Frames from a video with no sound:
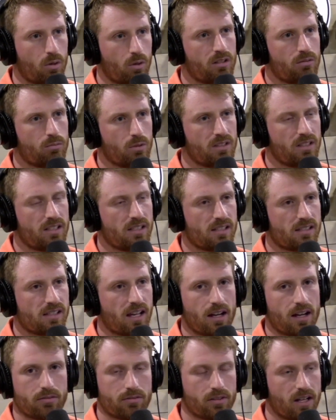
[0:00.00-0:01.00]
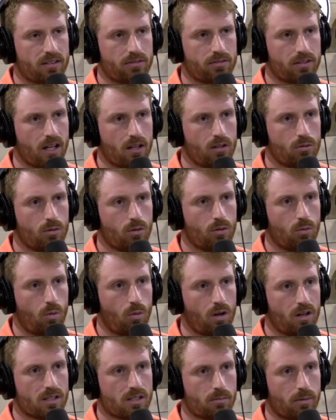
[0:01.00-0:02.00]
What did he say? I forget who it
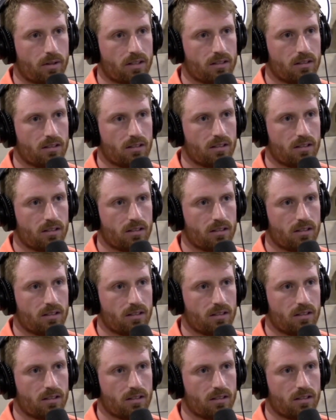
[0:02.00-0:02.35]
was, but